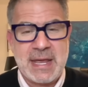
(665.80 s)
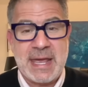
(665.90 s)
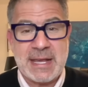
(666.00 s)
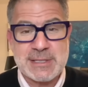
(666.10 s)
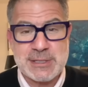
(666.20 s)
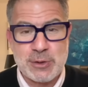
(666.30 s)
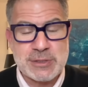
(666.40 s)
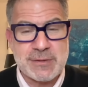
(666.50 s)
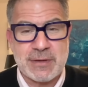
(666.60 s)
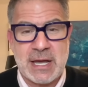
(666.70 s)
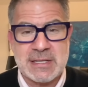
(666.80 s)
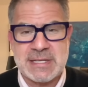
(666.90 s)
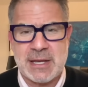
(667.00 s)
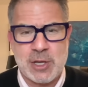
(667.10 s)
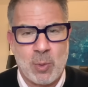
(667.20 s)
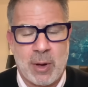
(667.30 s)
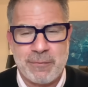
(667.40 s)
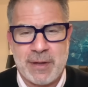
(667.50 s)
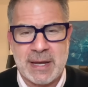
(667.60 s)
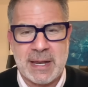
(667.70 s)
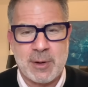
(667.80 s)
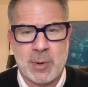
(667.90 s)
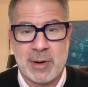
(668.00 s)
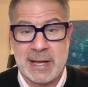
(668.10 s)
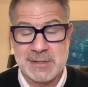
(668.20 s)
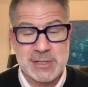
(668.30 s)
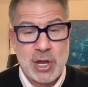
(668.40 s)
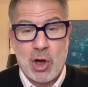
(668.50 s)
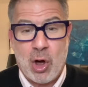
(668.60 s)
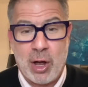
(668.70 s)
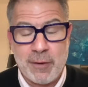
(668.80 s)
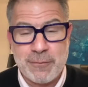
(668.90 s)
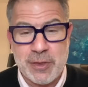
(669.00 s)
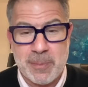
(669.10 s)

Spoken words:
Exclusive content you won't find anywhere else, all for the